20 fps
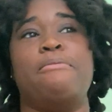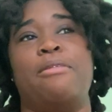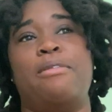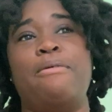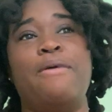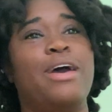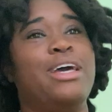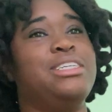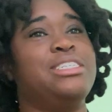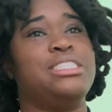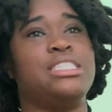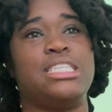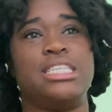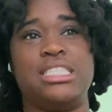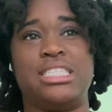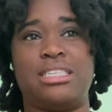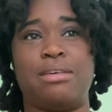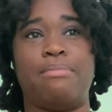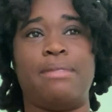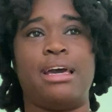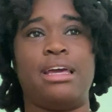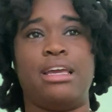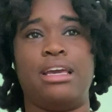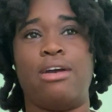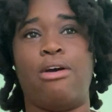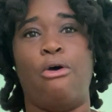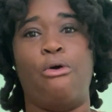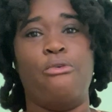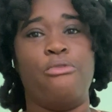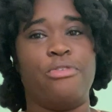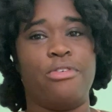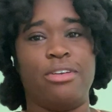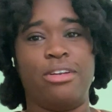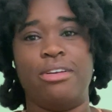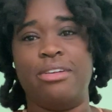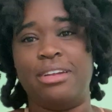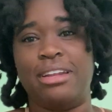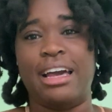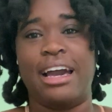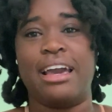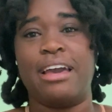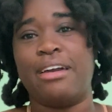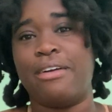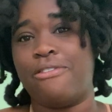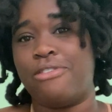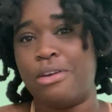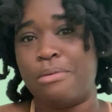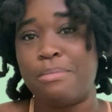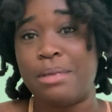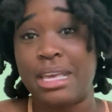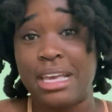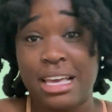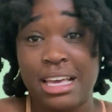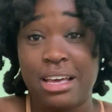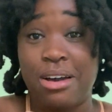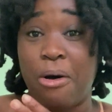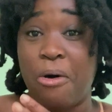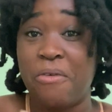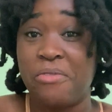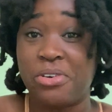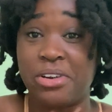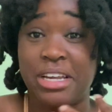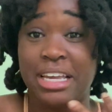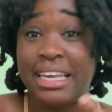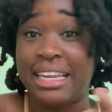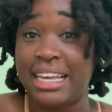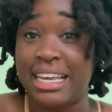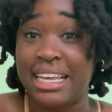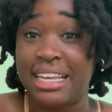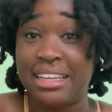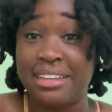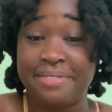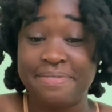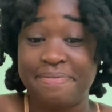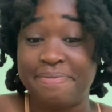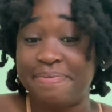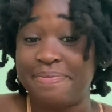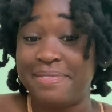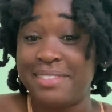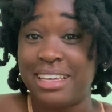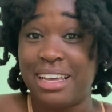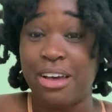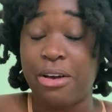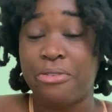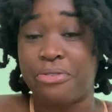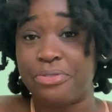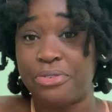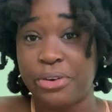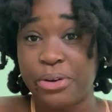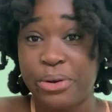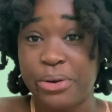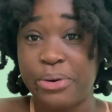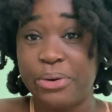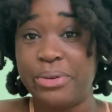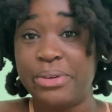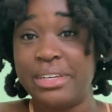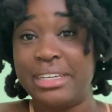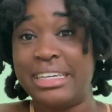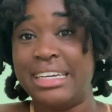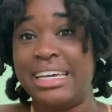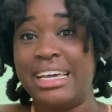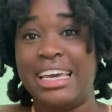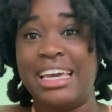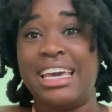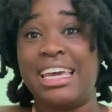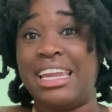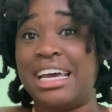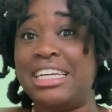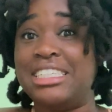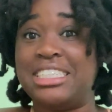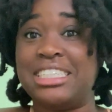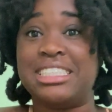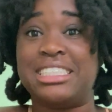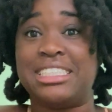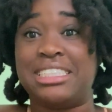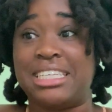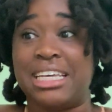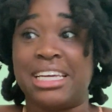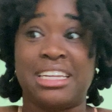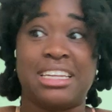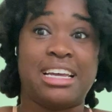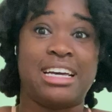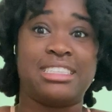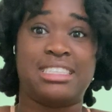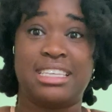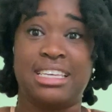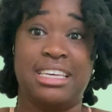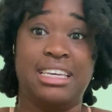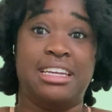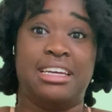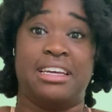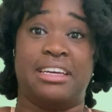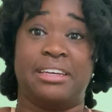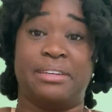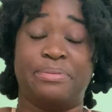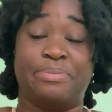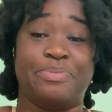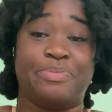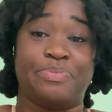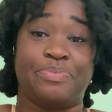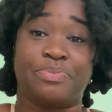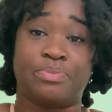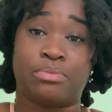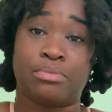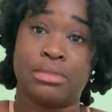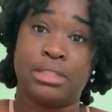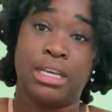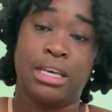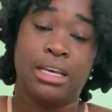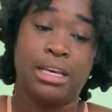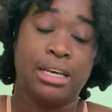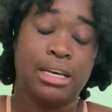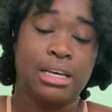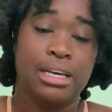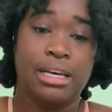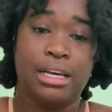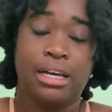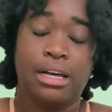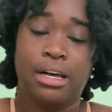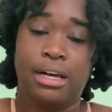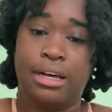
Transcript: Maybe I just see somebody overeating a fruit, and I just tend not to eat it.